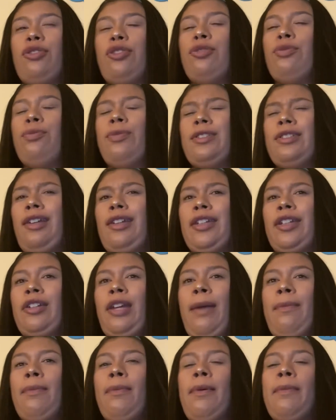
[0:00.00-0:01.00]
were talking
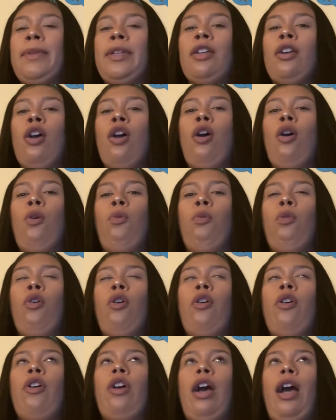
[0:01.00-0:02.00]
crap about me?
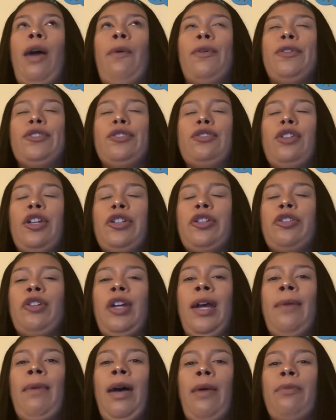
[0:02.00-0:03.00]
Well, I wasn't talking
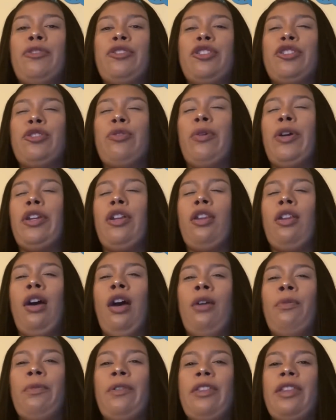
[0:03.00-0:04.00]
crap. I was just going
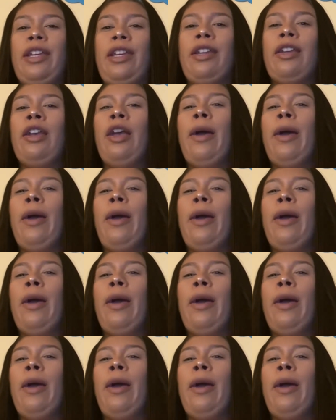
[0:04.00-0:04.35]
along with it.